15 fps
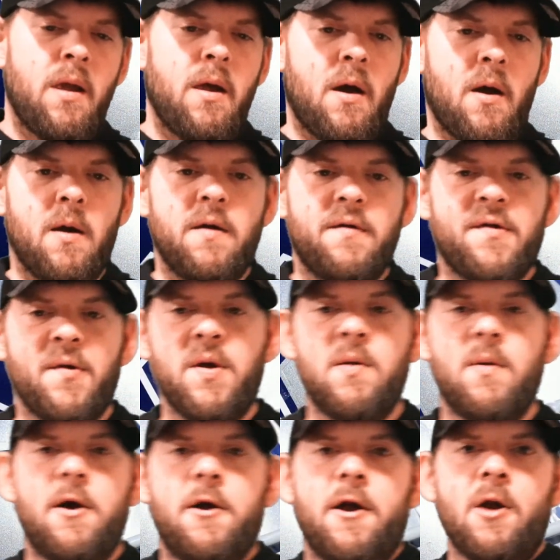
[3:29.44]
Alright, so
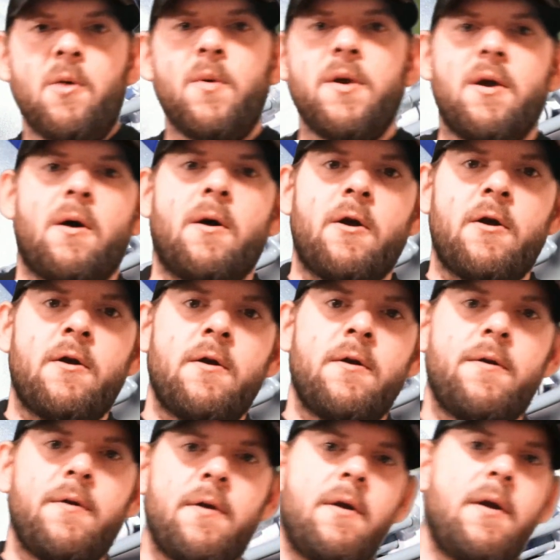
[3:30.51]
anyway, here we are,
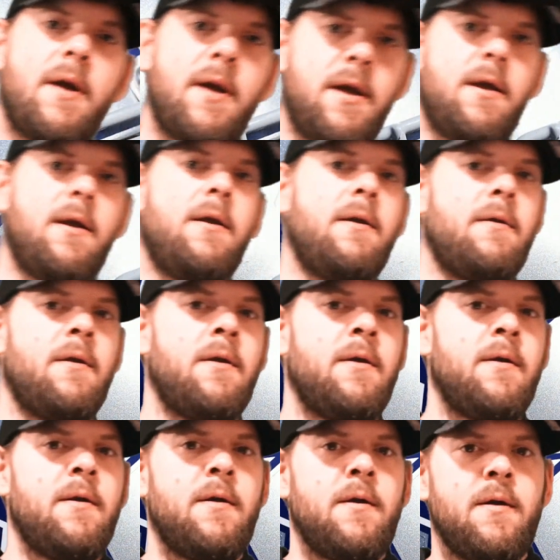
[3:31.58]
and
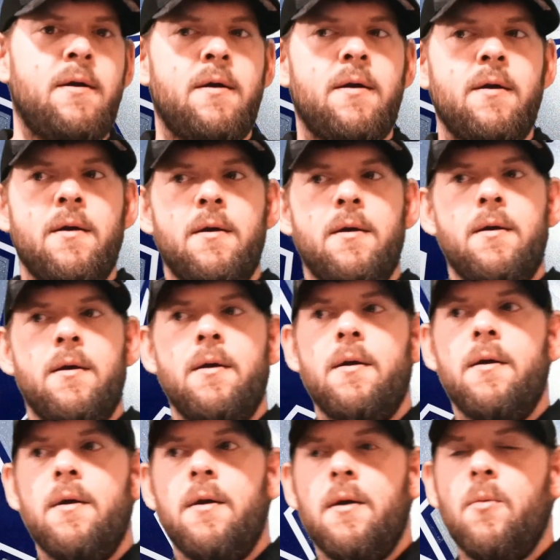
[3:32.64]

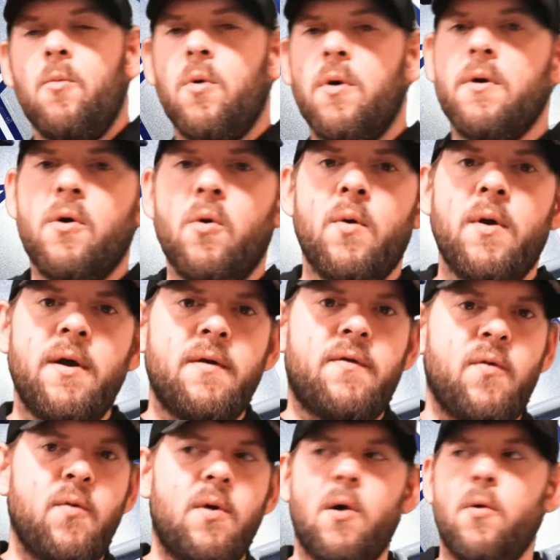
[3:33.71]
we're going
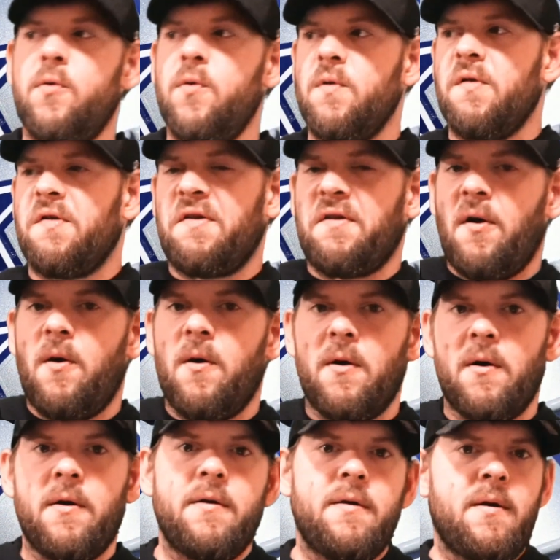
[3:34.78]
to go to the
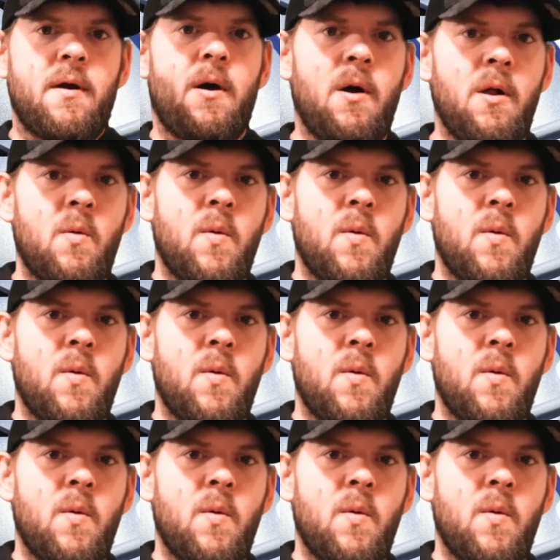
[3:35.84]
start all the